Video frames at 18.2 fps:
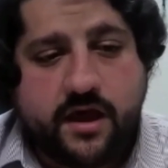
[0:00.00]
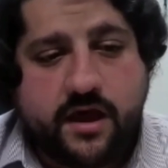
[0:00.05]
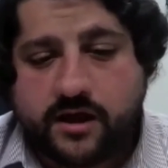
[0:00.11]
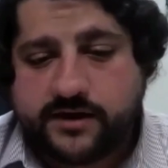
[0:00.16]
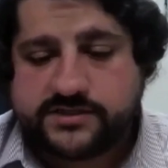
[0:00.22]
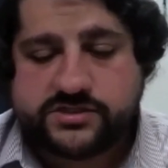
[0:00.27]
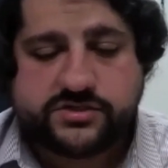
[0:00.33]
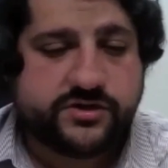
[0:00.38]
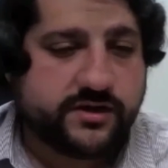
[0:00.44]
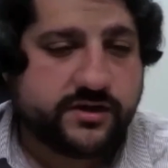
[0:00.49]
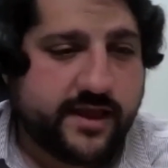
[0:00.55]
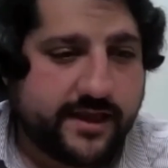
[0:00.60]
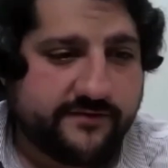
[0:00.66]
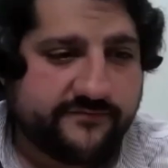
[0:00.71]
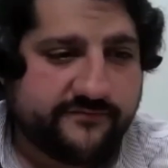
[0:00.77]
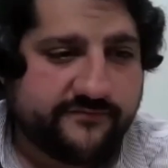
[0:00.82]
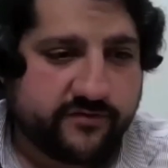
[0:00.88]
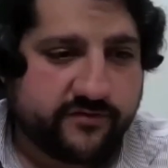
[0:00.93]
on a street
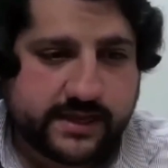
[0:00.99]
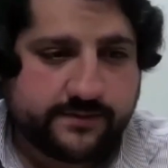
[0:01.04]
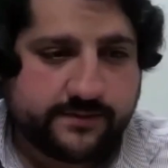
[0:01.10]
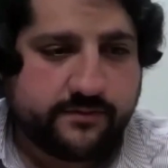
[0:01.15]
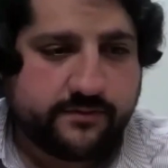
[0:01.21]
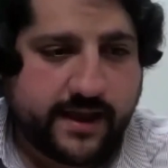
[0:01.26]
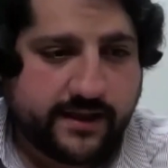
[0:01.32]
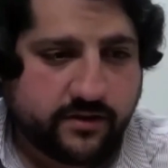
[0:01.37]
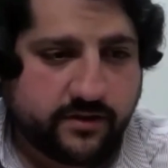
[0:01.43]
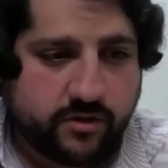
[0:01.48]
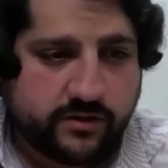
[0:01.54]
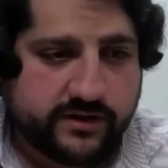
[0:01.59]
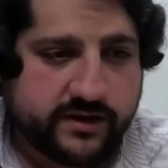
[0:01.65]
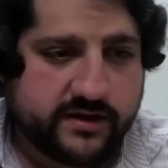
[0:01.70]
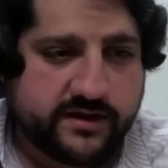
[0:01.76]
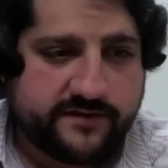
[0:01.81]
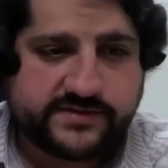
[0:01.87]
like for example Magnolia